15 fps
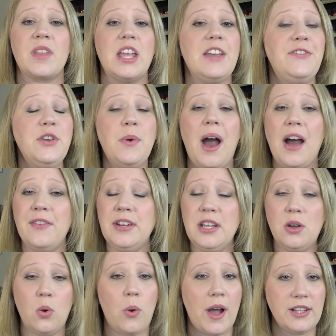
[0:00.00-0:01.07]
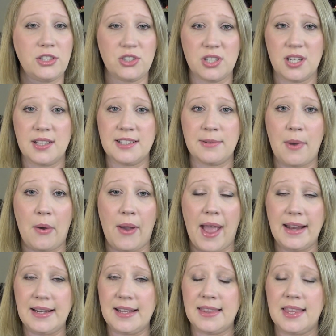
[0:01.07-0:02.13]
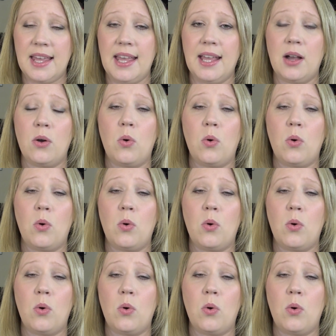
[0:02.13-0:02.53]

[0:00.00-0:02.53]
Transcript: If you have any questions about anything,